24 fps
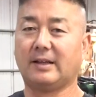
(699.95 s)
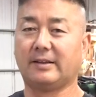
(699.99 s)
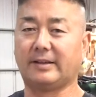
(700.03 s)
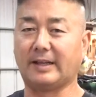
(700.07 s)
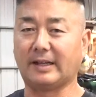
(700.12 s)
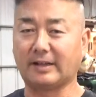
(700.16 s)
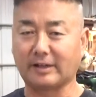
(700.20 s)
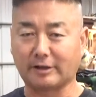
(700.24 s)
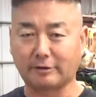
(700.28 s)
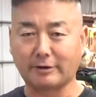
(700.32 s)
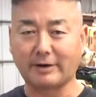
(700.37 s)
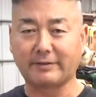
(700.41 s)
The
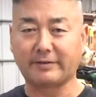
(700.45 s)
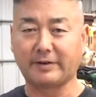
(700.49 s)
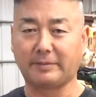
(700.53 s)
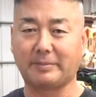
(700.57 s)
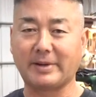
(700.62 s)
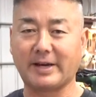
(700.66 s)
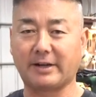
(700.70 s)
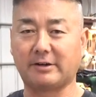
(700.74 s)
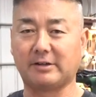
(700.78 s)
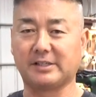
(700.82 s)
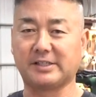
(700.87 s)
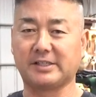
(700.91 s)
anti-gravity
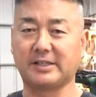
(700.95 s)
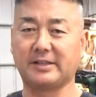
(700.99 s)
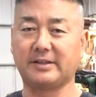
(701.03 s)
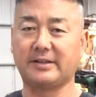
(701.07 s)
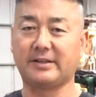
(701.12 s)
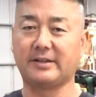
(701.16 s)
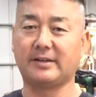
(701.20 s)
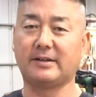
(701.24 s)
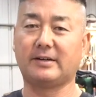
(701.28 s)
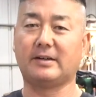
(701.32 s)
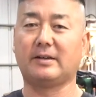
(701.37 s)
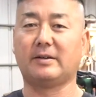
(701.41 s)
battery's in
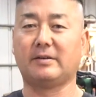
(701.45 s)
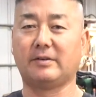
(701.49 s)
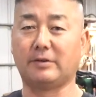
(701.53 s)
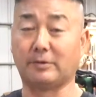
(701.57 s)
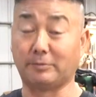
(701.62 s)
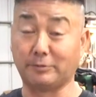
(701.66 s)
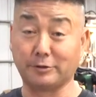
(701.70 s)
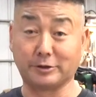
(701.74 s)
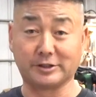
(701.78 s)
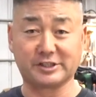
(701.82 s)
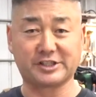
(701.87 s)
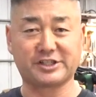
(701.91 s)
there.
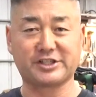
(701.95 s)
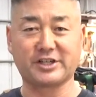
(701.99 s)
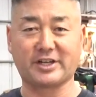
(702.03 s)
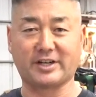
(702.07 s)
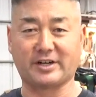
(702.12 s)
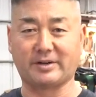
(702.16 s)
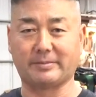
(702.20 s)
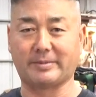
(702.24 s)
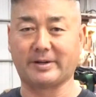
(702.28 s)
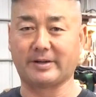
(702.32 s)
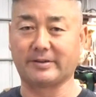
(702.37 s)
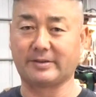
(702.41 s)
I'm really
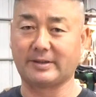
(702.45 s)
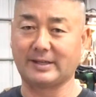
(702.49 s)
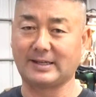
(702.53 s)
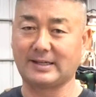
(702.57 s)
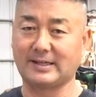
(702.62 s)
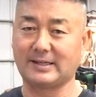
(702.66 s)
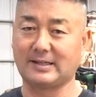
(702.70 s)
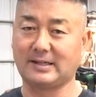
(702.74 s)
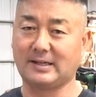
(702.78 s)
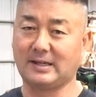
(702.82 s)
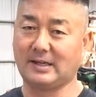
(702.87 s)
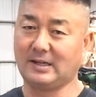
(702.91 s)
excited about
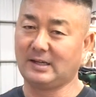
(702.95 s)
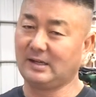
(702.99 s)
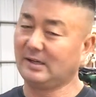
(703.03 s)
that.